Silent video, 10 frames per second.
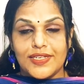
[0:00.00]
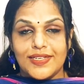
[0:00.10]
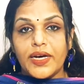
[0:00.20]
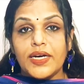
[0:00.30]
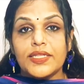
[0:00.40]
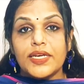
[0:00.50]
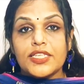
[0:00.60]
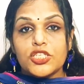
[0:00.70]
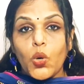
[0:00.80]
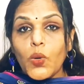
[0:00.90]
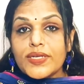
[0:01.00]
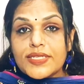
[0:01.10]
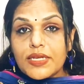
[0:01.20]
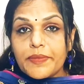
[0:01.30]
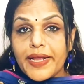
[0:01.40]
Here, there is no
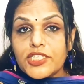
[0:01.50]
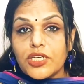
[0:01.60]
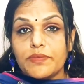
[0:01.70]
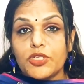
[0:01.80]
discrimination